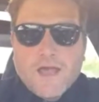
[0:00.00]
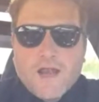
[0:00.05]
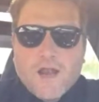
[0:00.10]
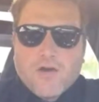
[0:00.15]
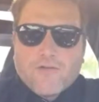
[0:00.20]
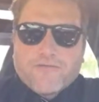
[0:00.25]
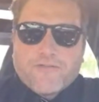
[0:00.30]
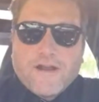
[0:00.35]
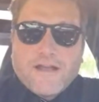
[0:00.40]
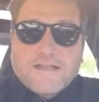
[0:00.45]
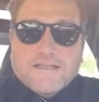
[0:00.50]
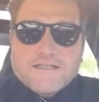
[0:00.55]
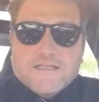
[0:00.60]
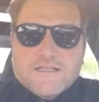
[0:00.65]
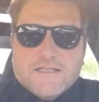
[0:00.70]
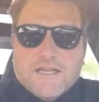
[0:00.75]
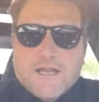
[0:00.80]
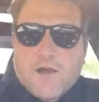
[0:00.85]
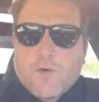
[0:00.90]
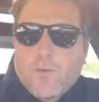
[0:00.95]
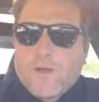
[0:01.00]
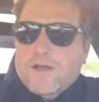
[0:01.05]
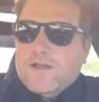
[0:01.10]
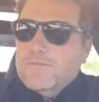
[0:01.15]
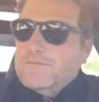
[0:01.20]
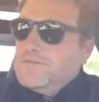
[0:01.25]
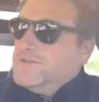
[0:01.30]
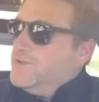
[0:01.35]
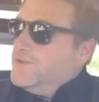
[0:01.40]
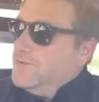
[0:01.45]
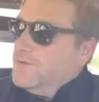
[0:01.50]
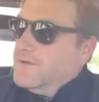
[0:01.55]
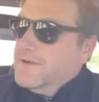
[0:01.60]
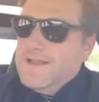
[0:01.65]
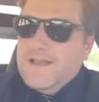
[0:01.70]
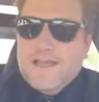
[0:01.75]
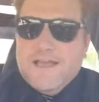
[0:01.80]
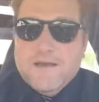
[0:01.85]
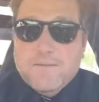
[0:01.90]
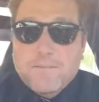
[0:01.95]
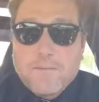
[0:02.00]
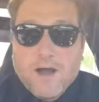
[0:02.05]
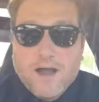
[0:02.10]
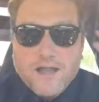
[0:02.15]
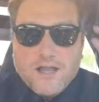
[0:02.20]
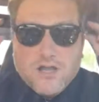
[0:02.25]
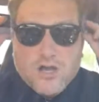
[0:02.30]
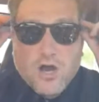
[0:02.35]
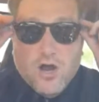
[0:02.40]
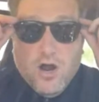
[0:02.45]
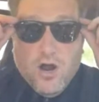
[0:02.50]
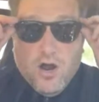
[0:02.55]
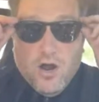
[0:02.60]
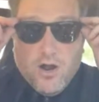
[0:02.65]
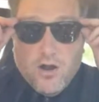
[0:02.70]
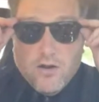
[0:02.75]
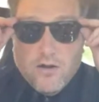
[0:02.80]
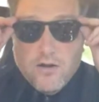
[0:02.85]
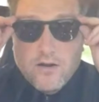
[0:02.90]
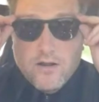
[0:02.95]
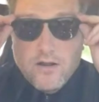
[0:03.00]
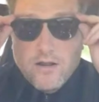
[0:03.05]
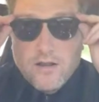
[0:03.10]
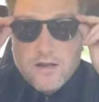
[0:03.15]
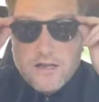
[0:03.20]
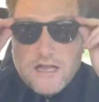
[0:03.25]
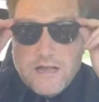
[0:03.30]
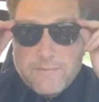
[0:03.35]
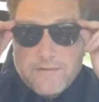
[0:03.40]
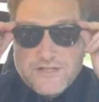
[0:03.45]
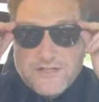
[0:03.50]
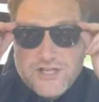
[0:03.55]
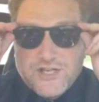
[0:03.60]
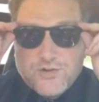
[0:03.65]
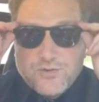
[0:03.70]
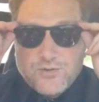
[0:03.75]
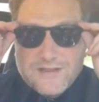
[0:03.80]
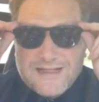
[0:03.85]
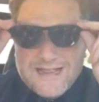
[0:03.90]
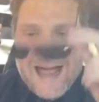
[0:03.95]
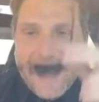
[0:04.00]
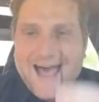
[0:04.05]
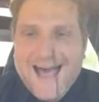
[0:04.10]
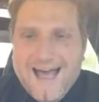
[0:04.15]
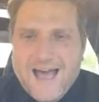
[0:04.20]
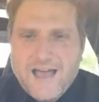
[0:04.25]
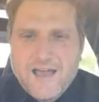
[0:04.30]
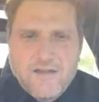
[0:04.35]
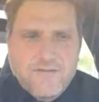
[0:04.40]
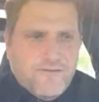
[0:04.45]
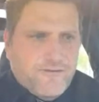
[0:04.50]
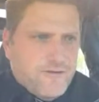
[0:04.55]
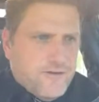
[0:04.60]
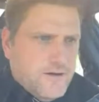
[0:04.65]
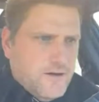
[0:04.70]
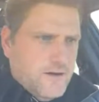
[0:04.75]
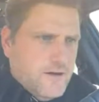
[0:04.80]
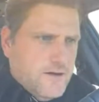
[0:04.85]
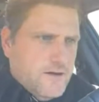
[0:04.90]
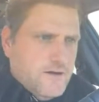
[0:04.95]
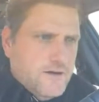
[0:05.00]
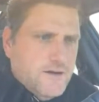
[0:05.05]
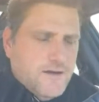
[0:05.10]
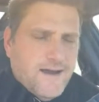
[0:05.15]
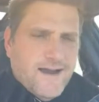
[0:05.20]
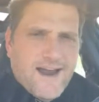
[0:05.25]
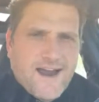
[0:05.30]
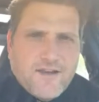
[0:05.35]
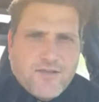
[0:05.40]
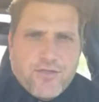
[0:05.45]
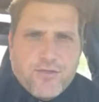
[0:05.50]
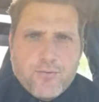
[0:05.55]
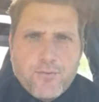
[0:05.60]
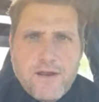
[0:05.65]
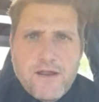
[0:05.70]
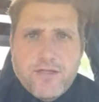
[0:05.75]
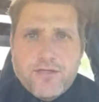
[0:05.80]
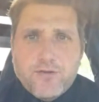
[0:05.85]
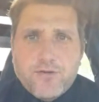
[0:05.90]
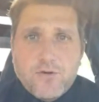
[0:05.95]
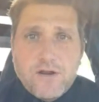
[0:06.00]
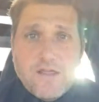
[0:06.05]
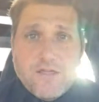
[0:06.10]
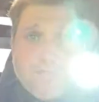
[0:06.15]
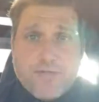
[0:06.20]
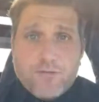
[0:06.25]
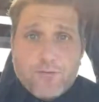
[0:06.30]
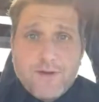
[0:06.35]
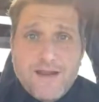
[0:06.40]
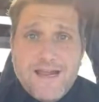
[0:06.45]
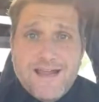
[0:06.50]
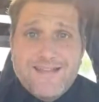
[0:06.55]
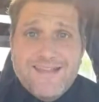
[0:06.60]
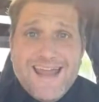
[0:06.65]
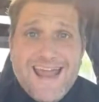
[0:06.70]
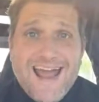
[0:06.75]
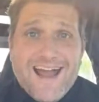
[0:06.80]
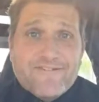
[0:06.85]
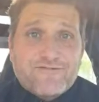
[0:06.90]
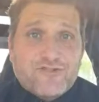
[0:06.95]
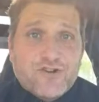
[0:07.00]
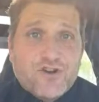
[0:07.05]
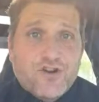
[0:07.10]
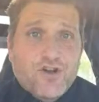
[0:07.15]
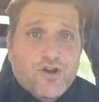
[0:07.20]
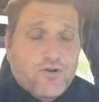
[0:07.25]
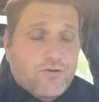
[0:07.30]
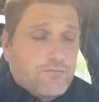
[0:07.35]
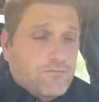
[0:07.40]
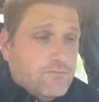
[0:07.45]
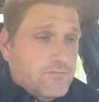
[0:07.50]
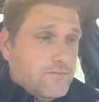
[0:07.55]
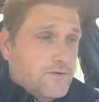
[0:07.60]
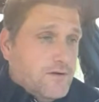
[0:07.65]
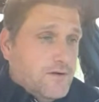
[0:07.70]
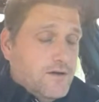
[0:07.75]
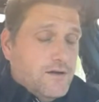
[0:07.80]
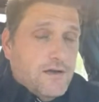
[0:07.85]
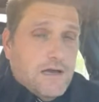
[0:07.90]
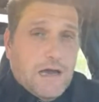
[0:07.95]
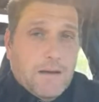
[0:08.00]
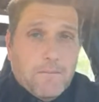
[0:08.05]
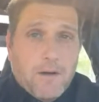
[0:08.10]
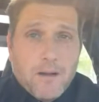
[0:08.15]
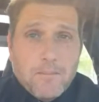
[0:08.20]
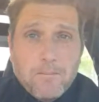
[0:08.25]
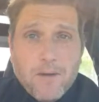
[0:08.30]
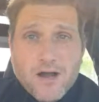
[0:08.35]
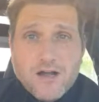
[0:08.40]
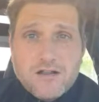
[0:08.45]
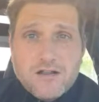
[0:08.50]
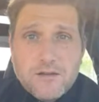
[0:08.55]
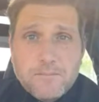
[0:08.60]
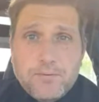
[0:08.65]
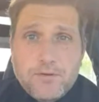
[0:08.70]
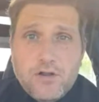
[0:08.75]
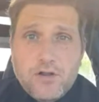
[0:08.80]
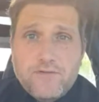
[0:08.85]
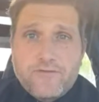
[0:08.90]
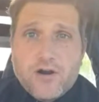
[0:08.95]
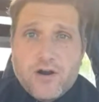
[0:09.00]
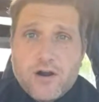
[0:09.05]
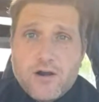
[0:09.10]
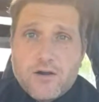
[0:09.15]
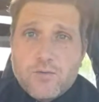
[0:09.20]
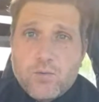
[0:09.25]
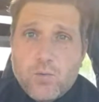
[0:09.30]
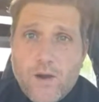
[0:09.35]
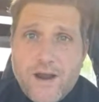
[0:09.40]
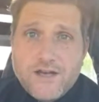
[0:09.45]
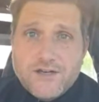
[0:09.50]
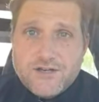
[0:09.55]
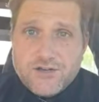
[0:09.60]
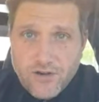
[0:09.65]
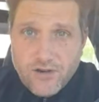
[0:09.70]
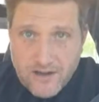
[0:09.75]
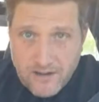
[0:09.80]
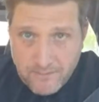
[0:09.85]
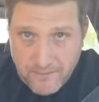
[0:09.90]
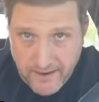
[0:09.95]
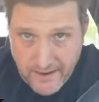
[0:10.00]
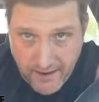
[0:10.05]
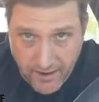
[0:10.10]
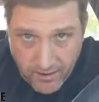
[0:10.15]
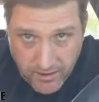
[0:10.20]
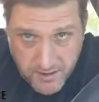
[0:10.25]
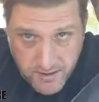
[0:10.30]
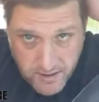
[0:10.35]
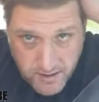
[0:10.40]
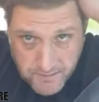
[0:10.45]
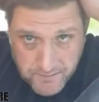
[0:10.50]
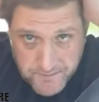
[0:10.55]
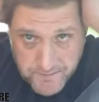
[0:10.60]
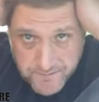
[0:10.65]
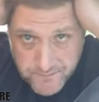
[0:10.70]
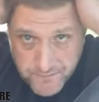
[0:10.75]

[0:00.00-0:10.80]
Hello, friends. Welcome to In My Car, coming to you live at 3:33 in the afternoon. I'm on Monkland Boulevard, waiting to go get my haircut.